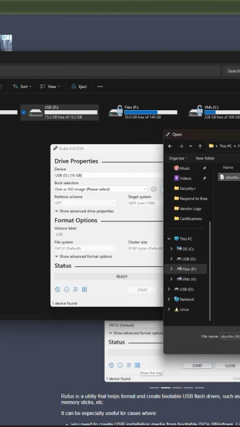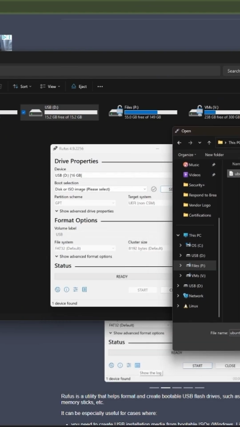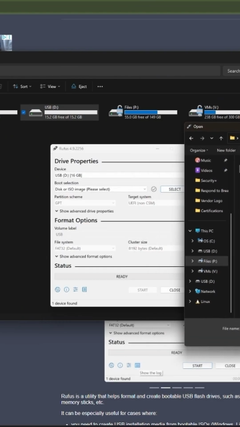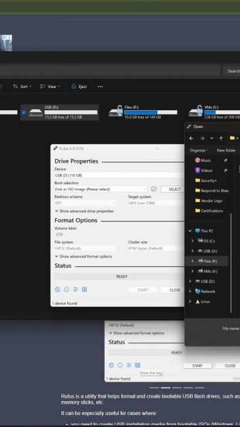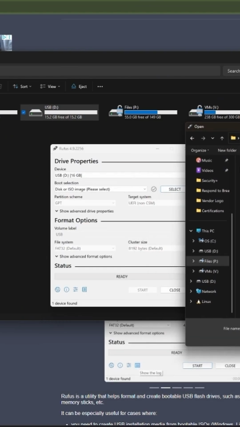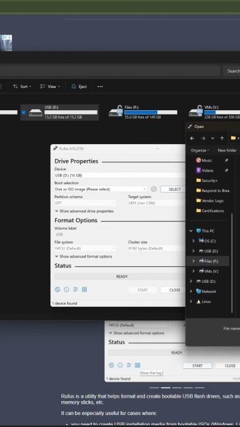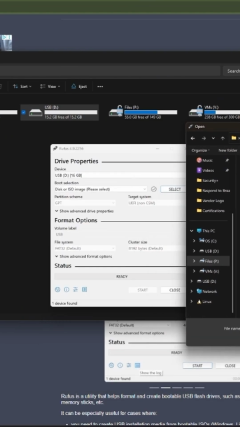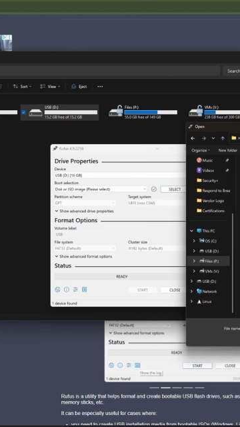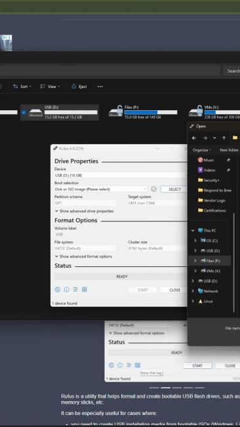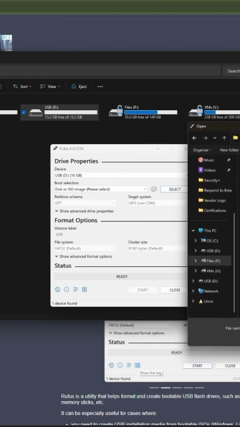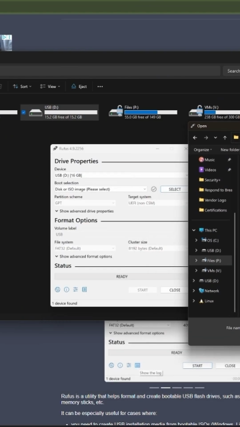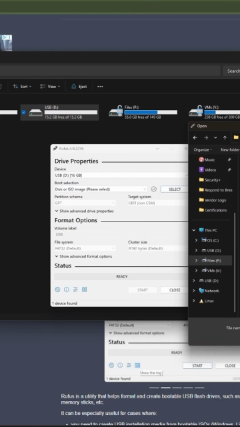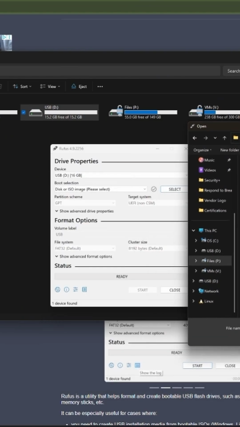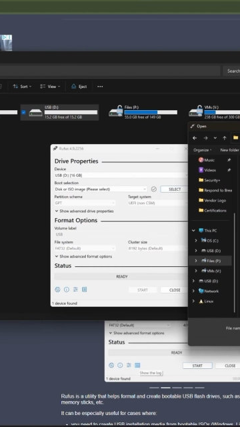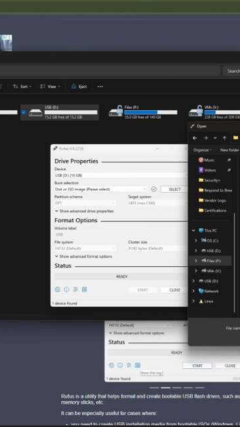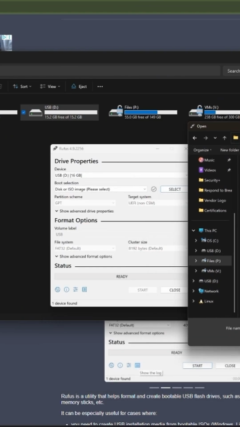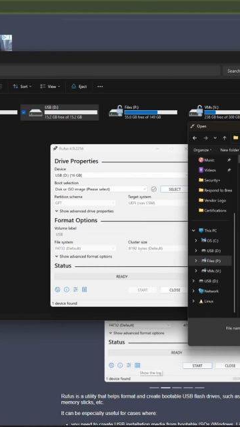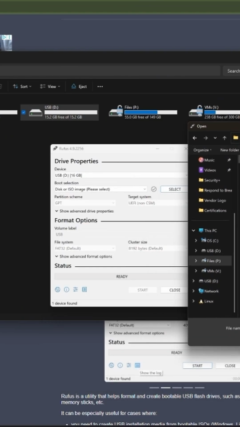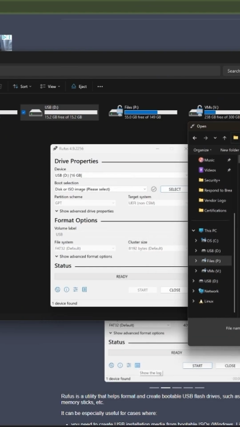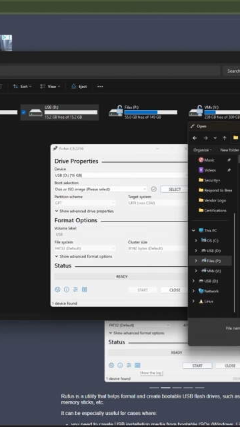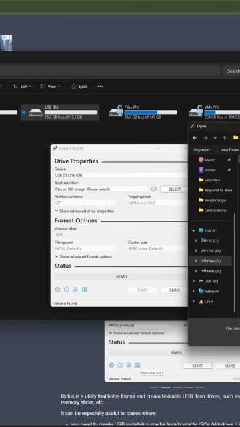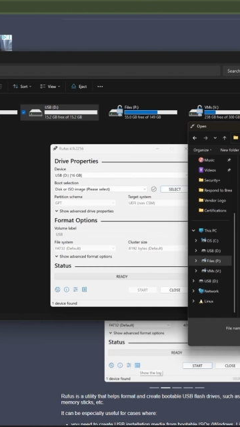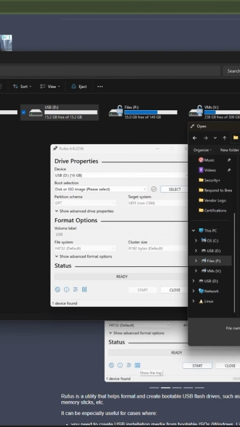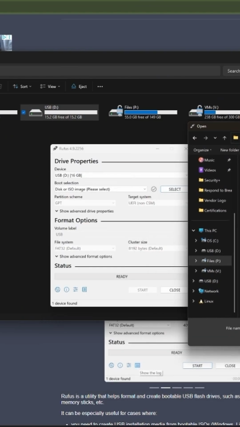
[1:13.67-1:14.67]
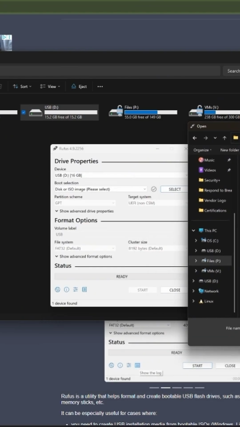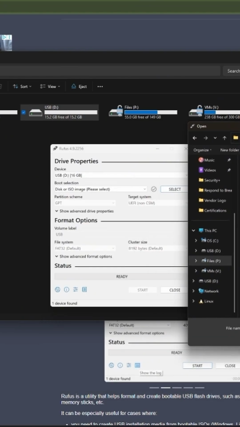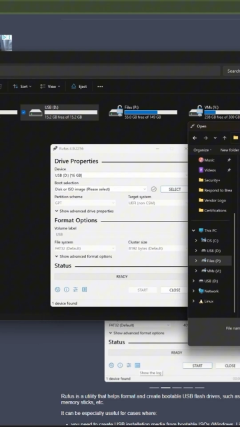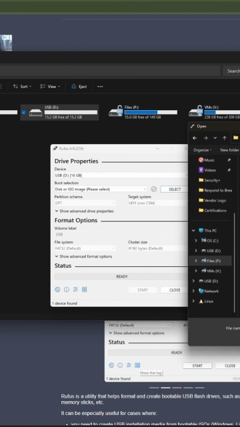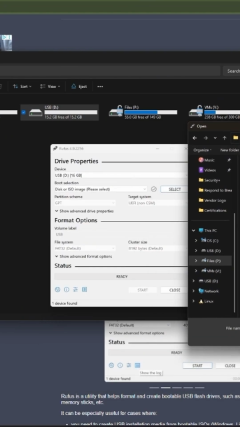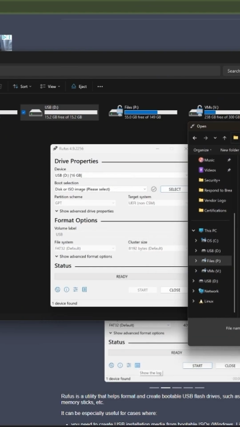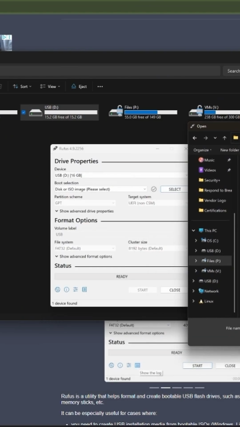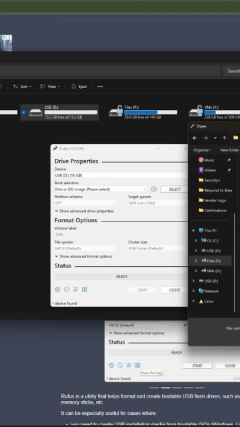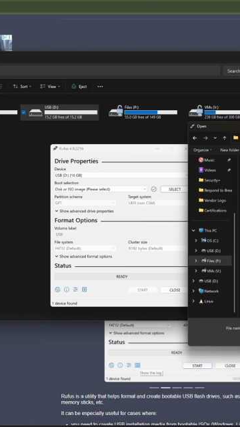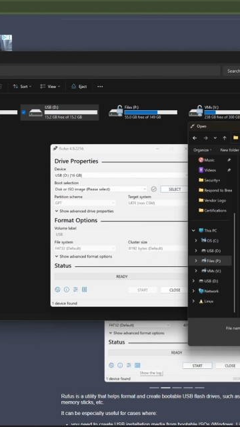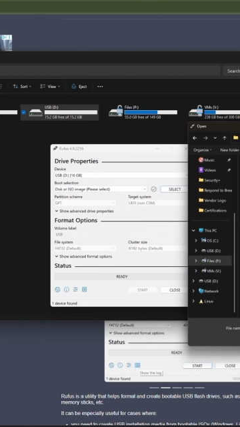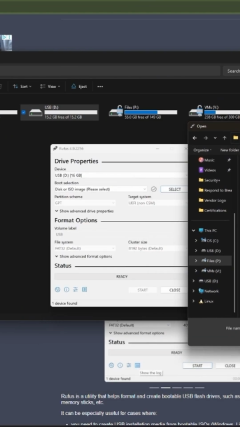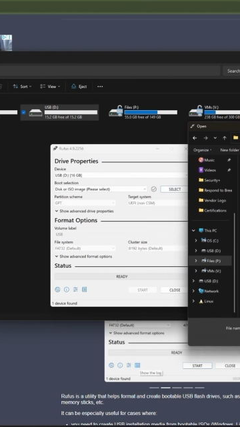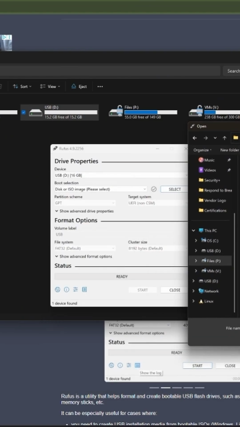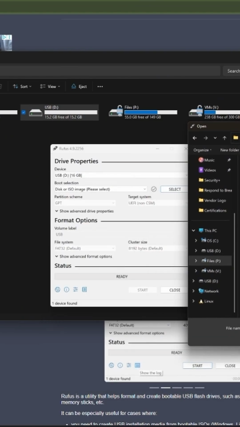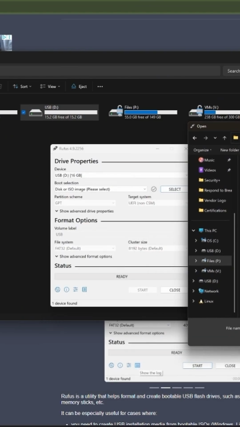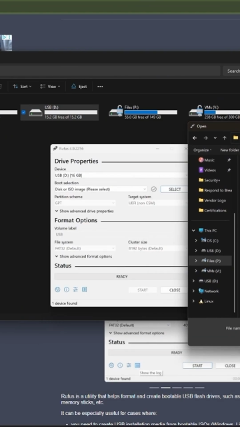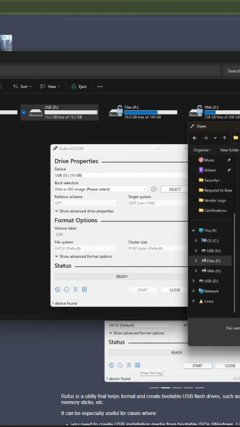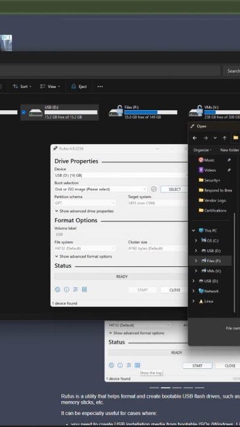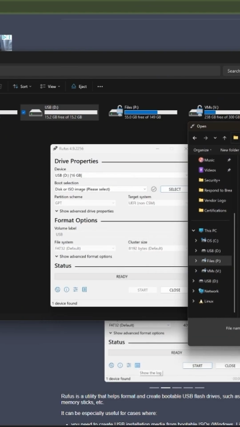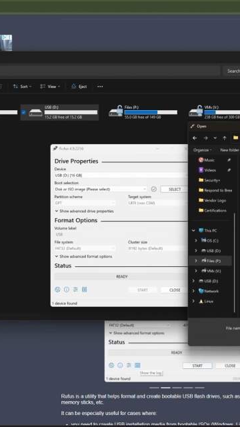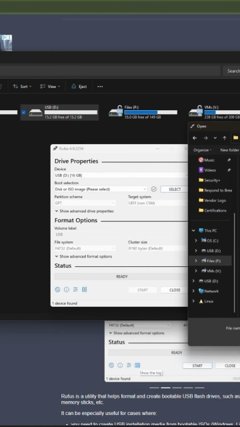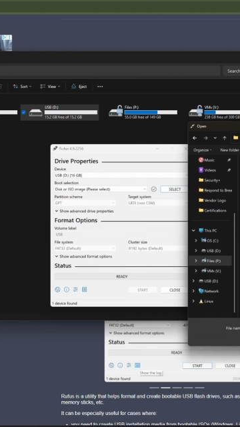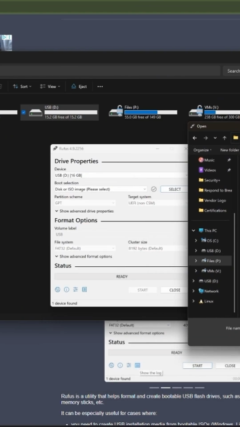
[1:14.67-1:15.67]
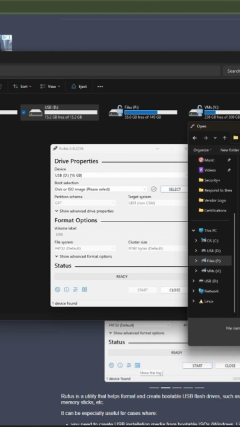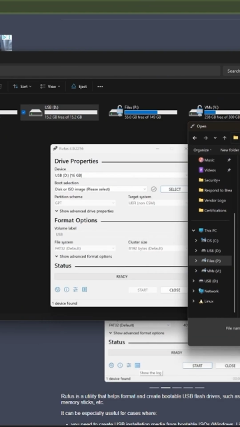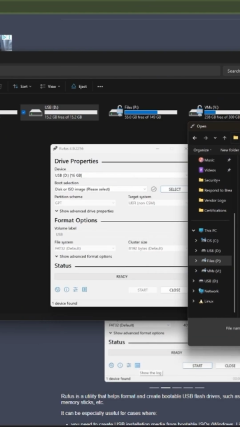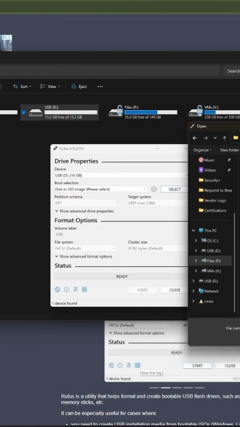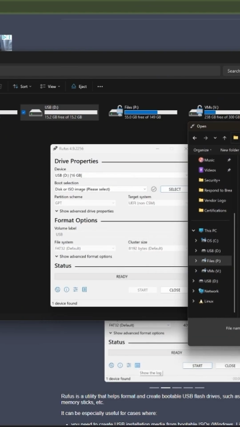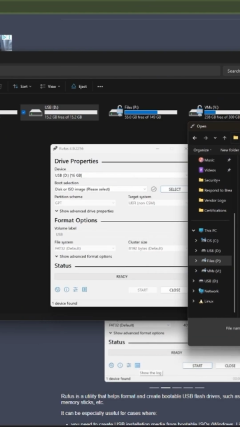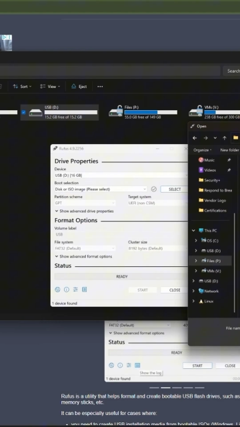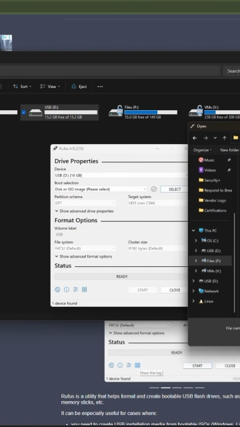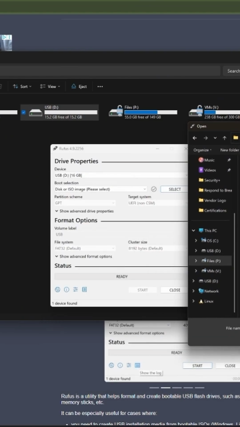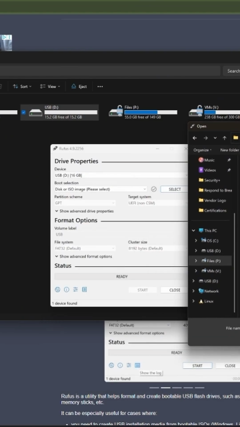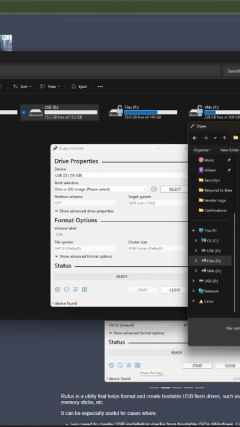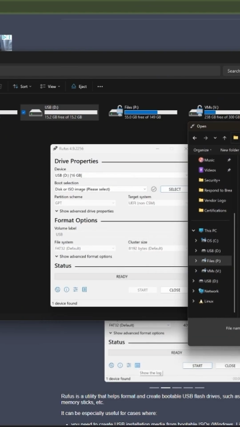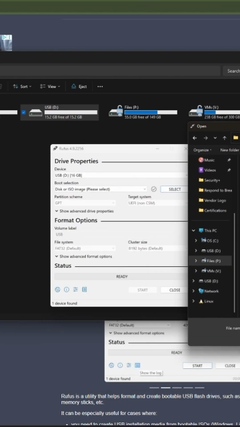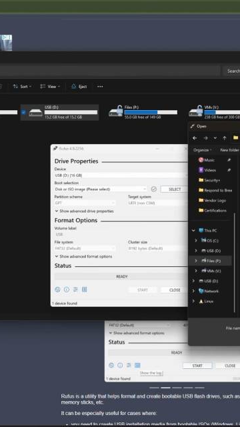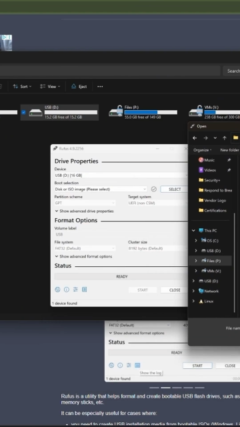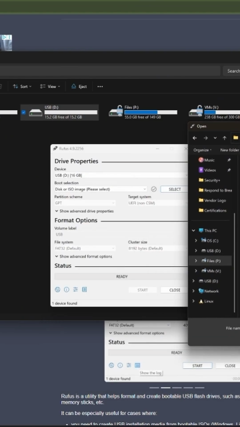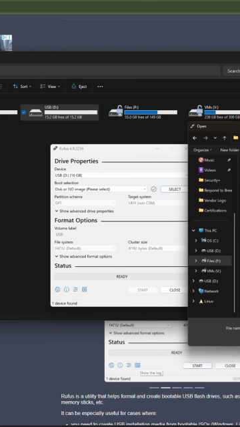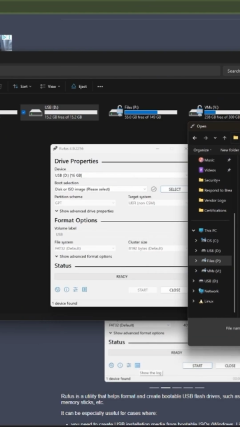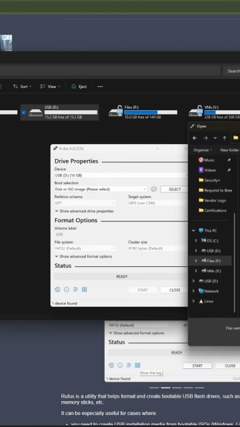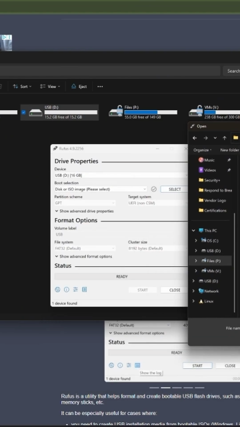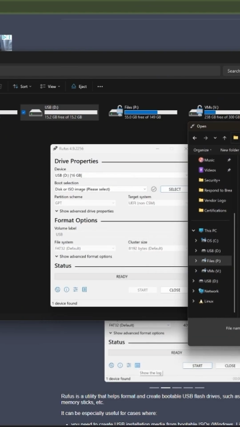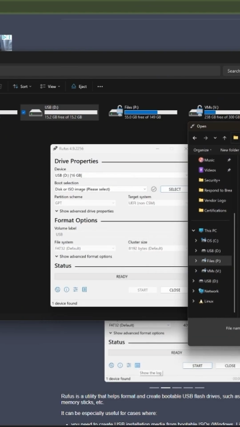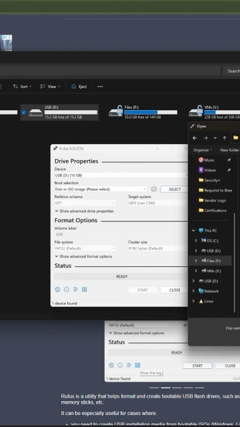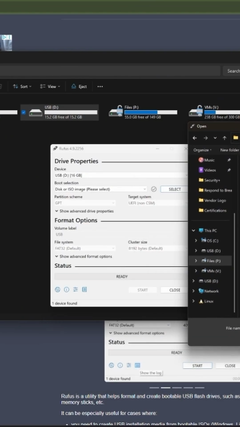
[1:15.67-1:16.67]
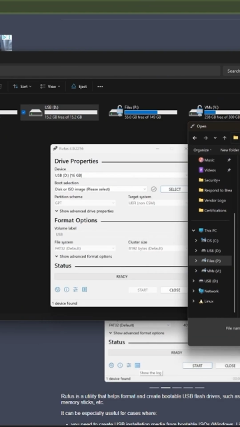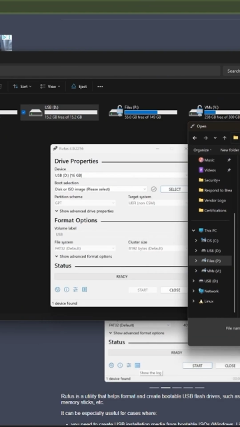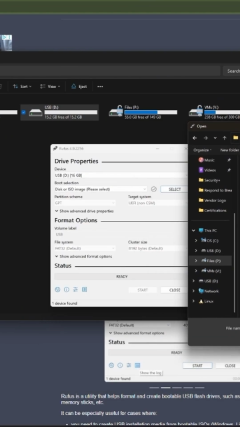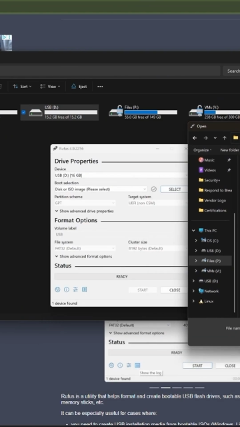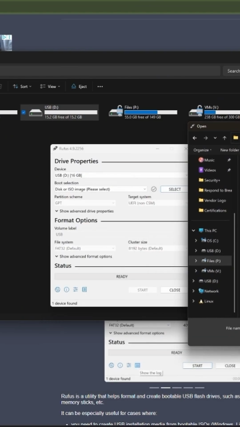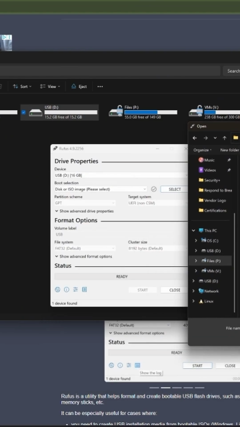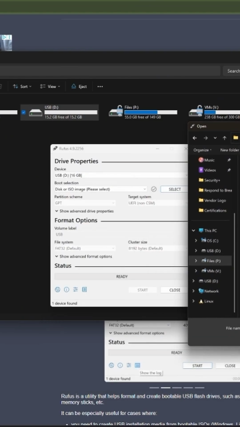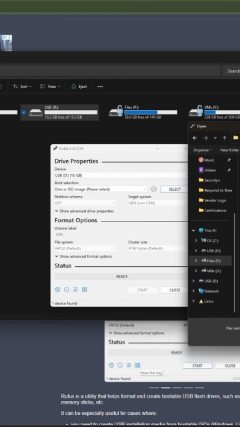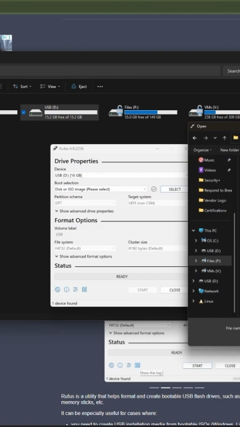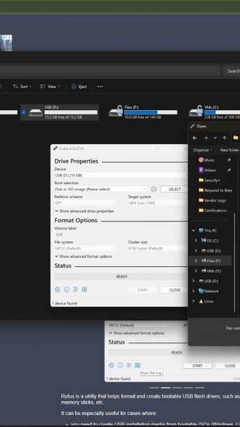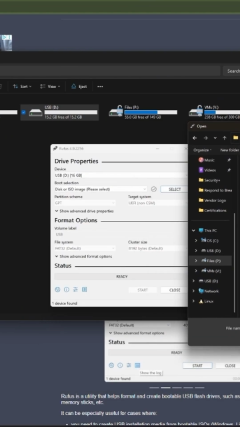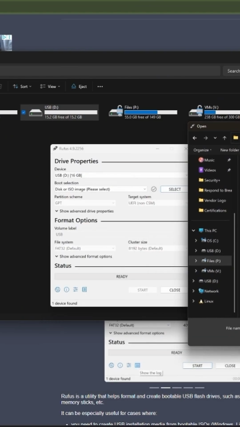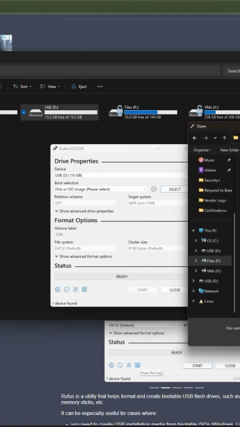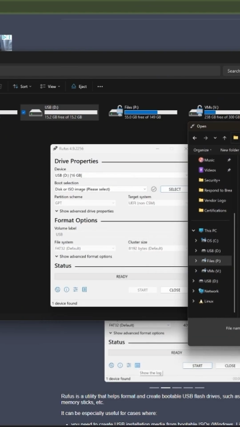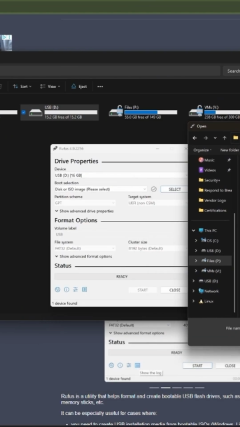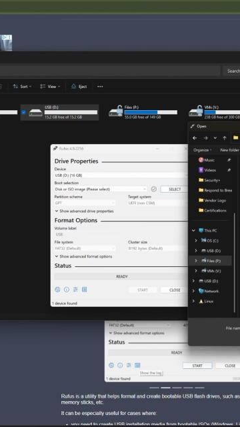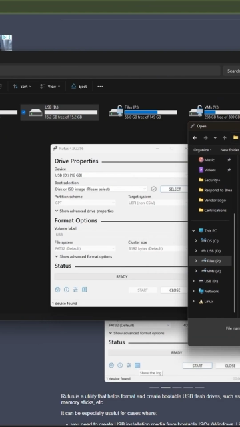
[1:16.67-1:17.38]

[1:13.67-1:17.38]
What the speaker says: (no speaker visible)